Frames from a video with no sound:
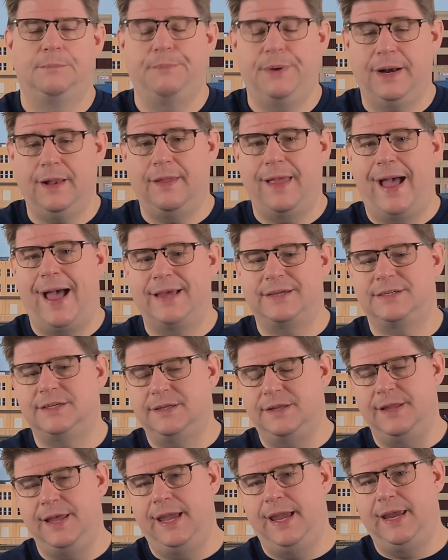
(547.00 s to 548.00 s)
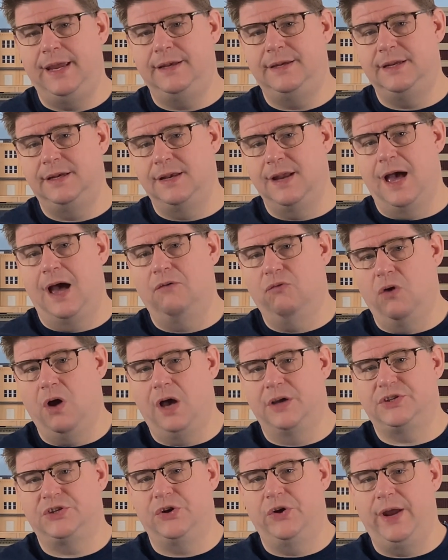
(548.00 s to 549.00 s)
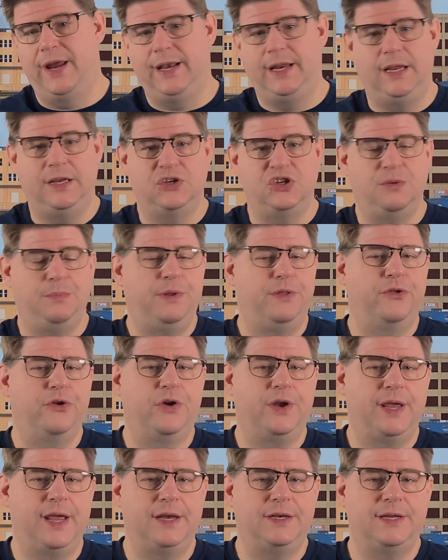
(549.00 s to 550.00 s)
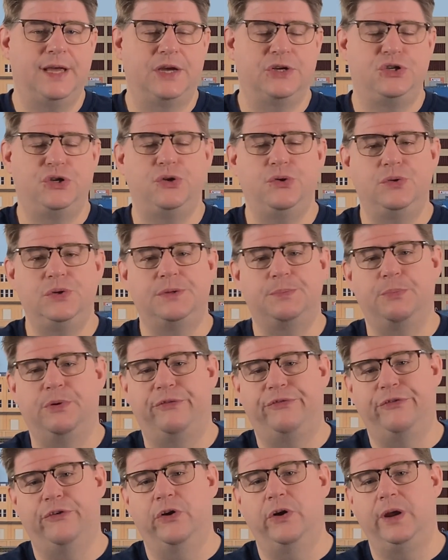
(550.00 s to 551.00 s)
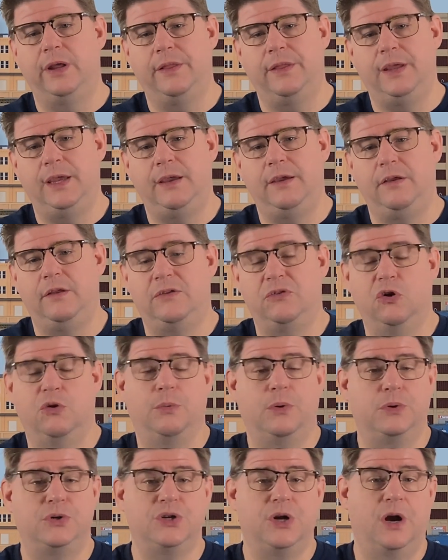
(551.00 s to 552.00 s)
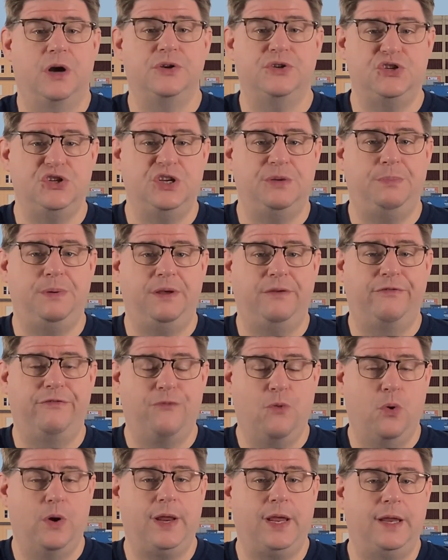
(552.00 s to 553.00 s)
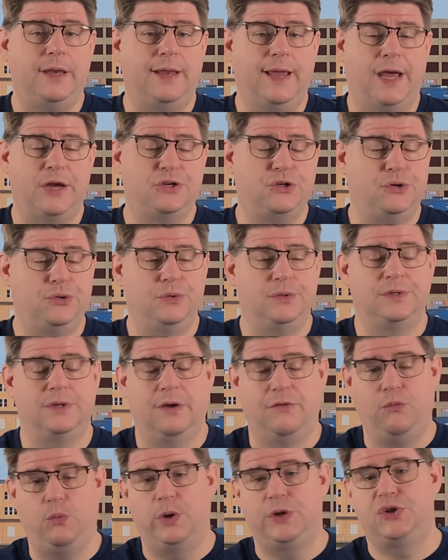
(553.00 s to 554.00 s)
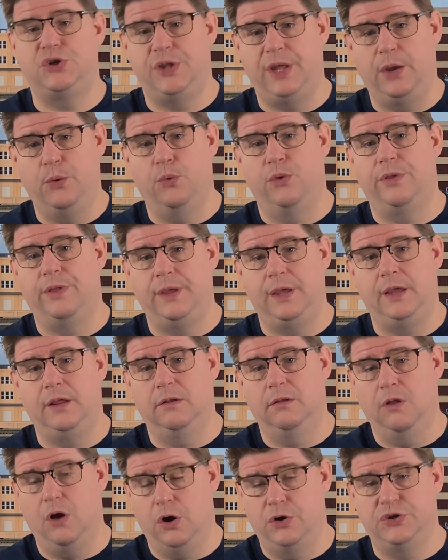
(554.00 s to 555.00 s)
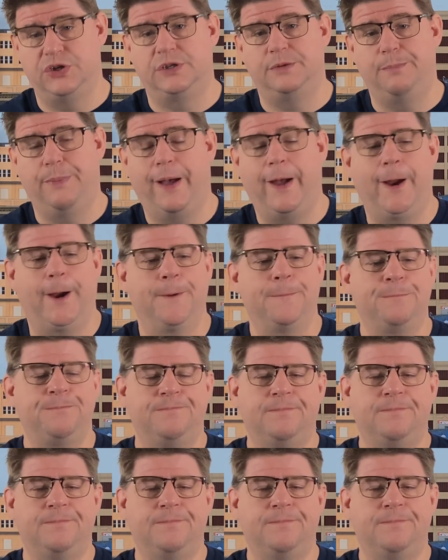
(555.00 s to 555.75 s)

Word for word: But alas, they did not roster any GP38-2s, preferring the turbocharged GP40-2s, of which they were the largest buyer.